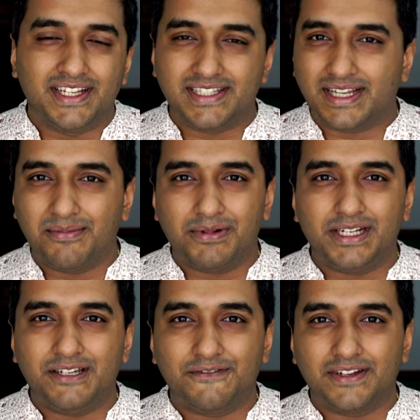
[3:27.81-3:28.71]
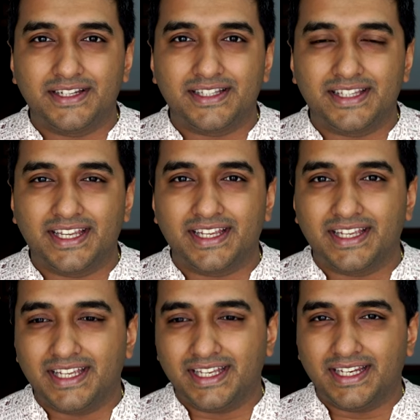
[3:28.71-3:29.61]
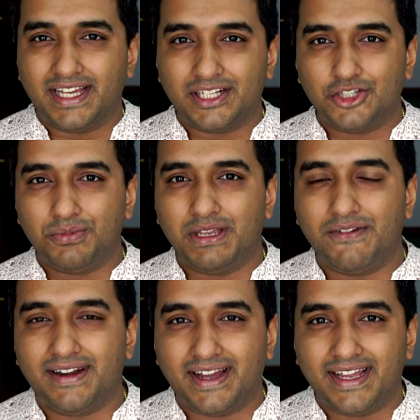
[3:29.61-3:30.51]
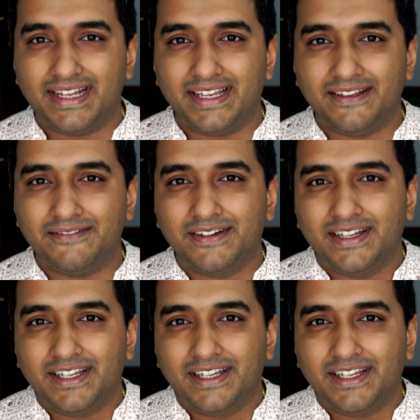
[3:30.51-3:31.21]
It's a completely different thing. In Aktobe where I live,